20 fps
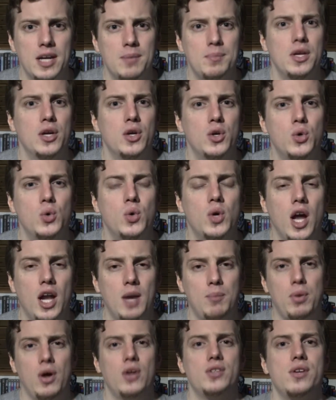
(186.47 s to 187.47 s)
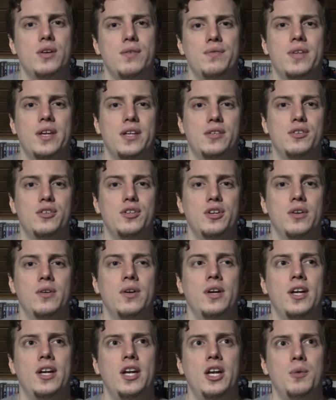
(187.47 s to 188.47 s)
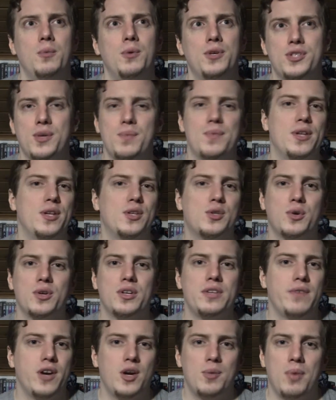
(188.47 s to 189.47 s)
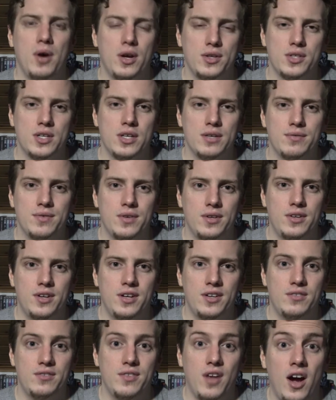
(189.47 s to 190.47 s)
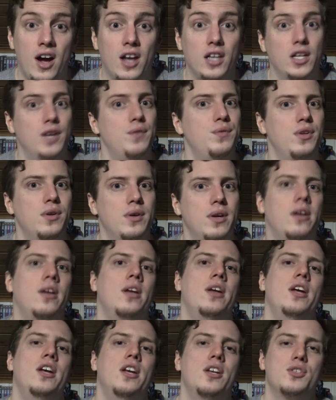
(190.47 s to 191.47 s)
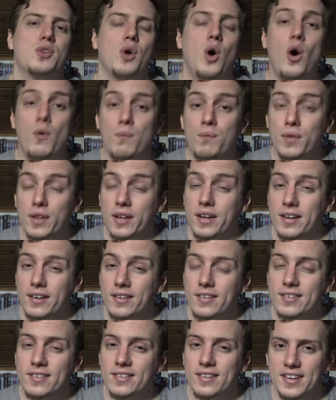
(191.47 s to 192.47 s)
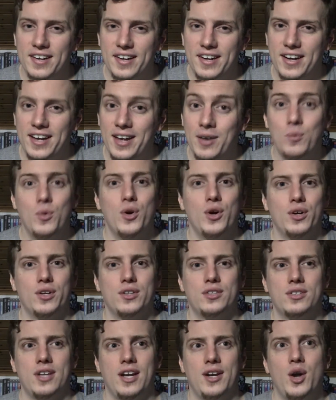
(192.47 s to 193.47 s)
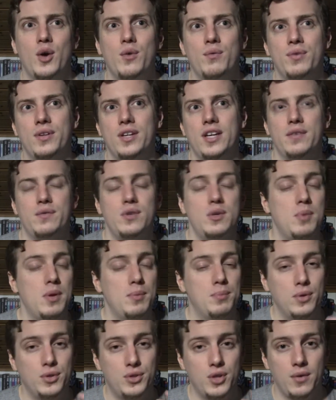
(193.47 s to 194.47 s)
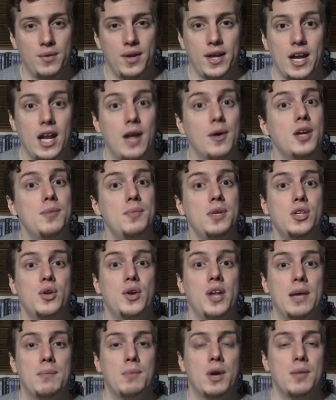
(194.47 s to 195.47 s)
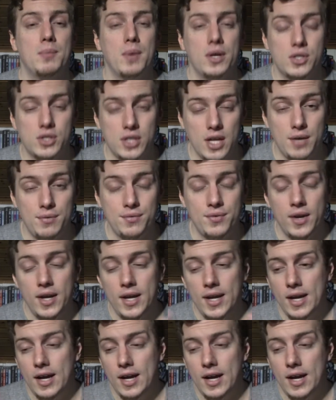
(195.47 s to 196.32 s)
It'd be a cool kind of positive thing to do with something that's already very positive and that I love doing. So hopefully it works, and hopefully a few people donate. I'm going to be donating money myself.